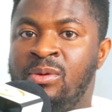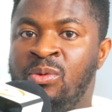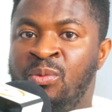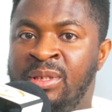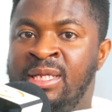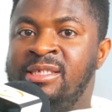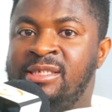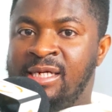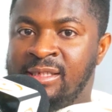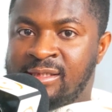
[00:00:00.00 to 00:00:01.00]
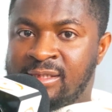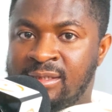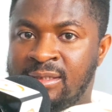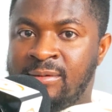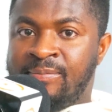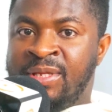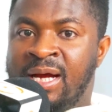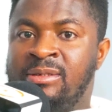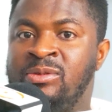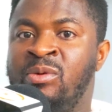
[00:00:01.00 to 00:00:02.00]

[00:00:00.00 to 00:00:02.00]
with the states, that